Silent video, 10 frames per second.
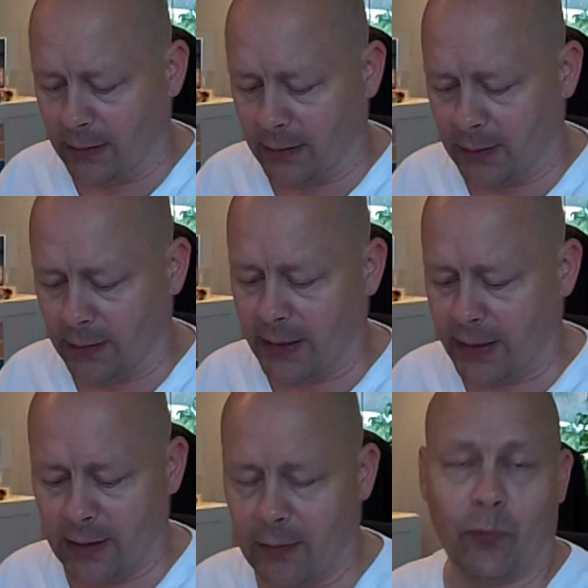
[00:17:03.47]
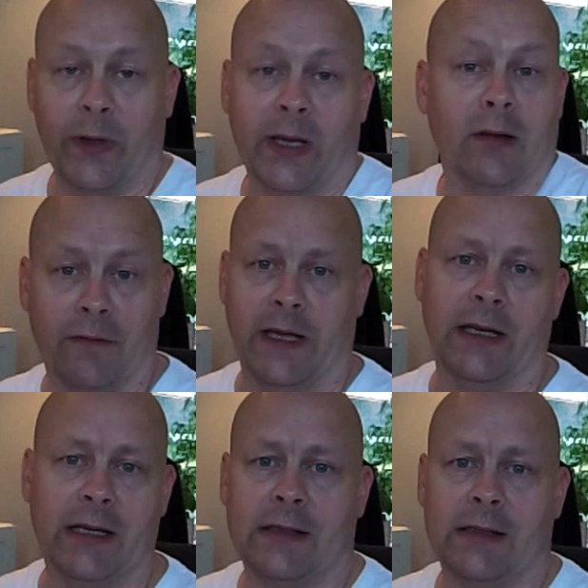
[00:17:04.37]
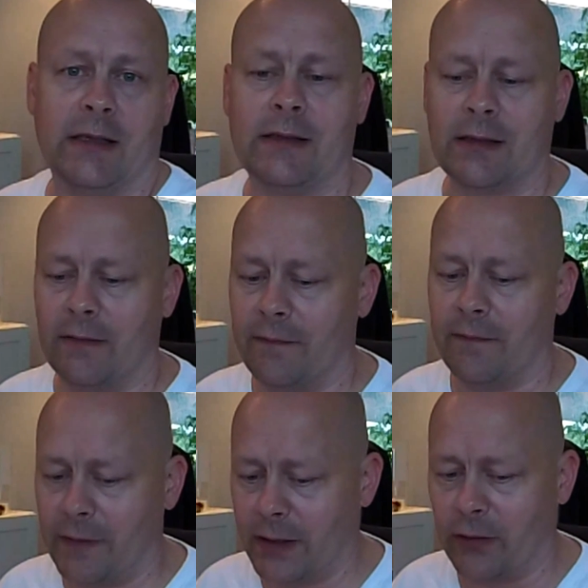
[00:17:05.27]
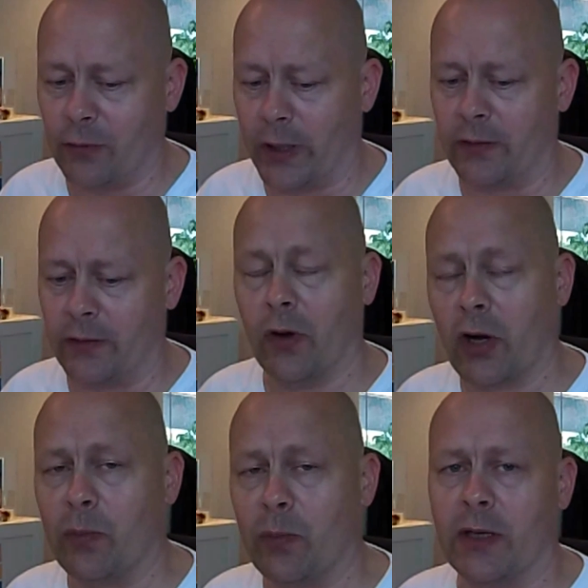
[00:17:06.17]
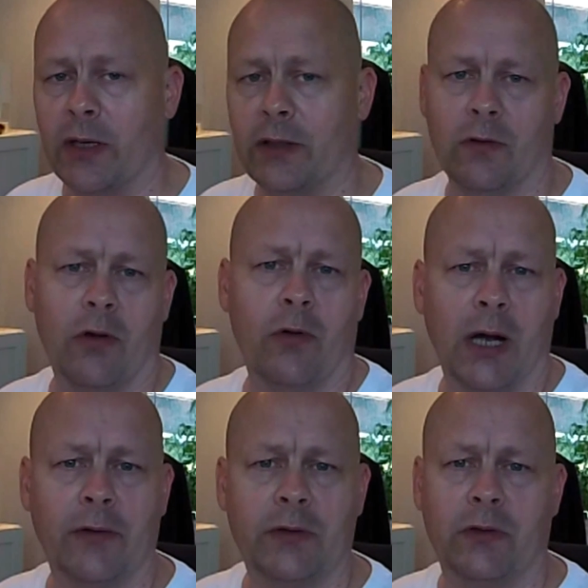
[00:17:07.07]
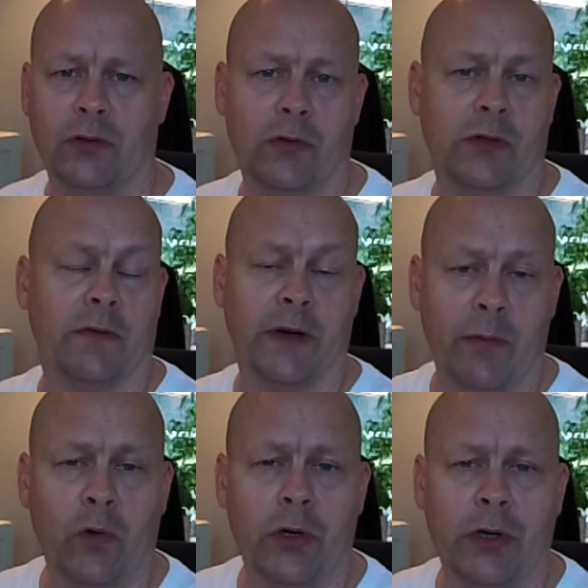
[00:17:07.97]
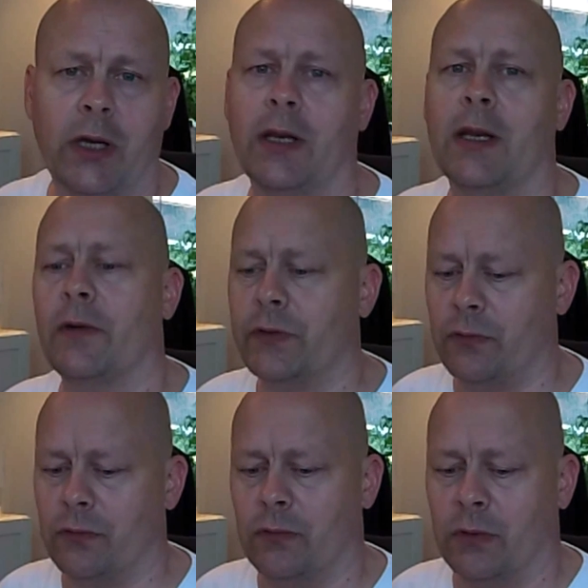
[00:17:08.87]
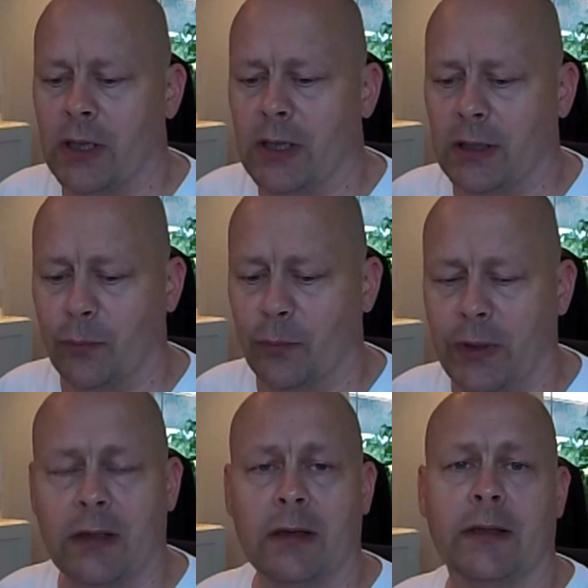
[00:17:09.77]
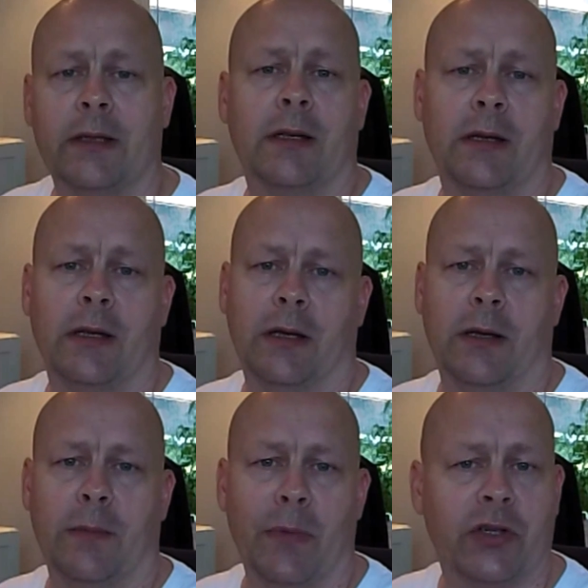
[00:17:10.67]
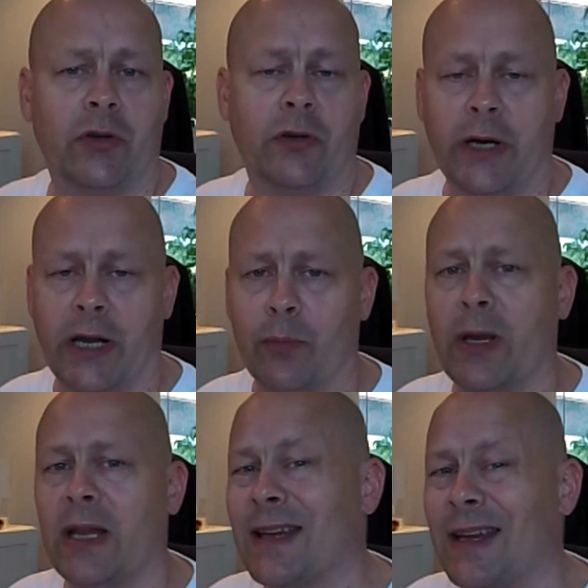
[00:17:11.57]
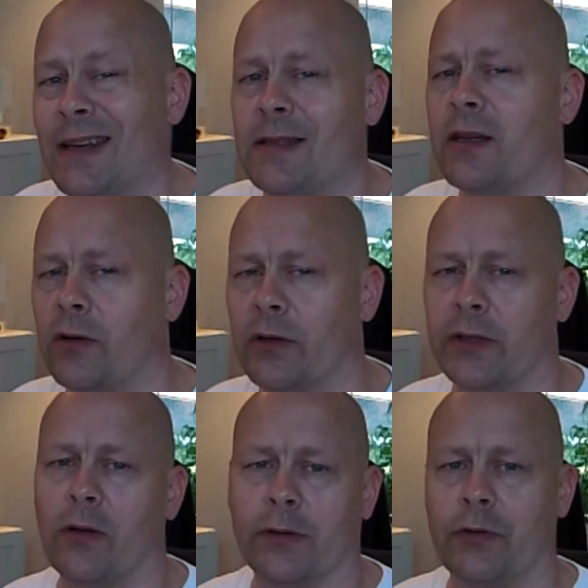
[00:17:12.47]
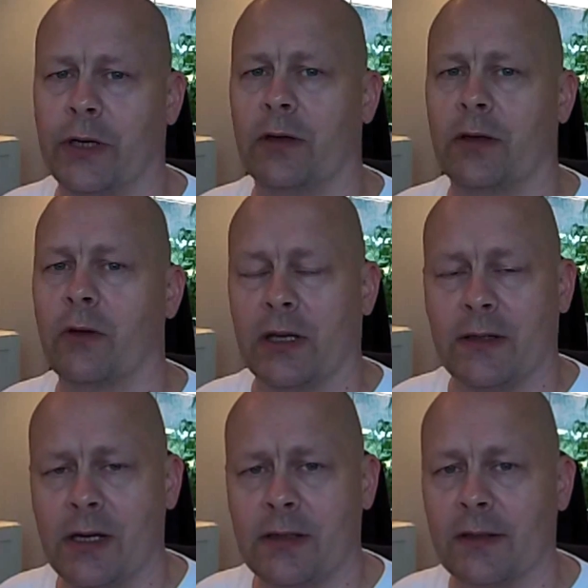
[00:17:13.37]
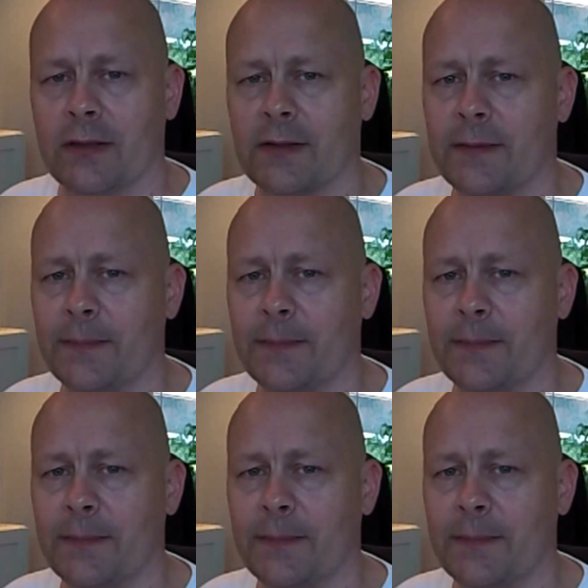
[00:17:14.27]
And we love that. It's a very good way to document that you know how to use a framework and how to build, measure, and maintain security culture in organizations.